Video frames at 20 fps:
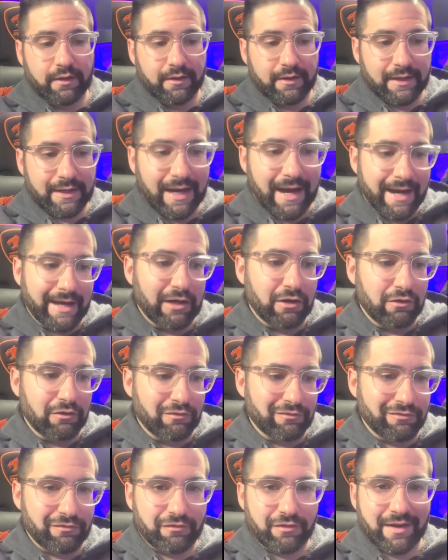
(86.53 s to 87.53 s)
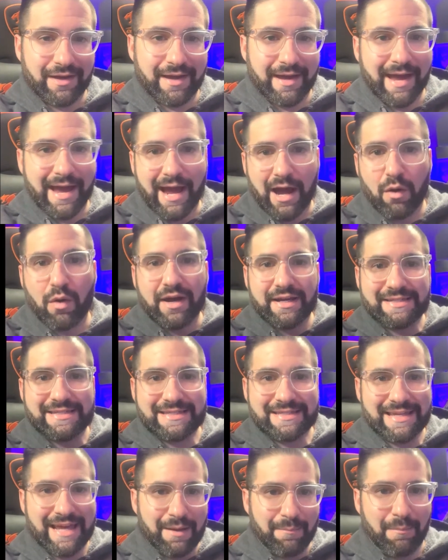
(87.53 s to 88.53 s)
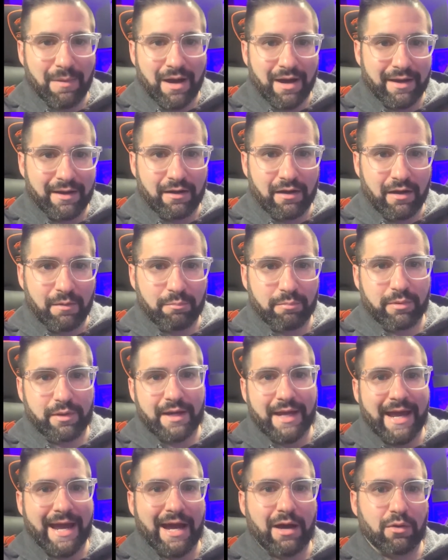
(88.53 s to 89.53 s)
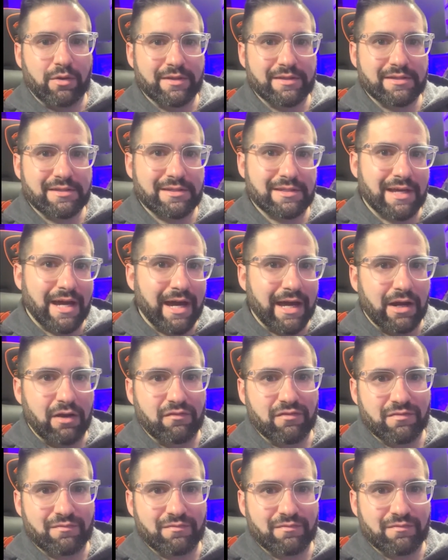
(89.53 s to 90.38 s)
kind of how I set mine up and how it's kind of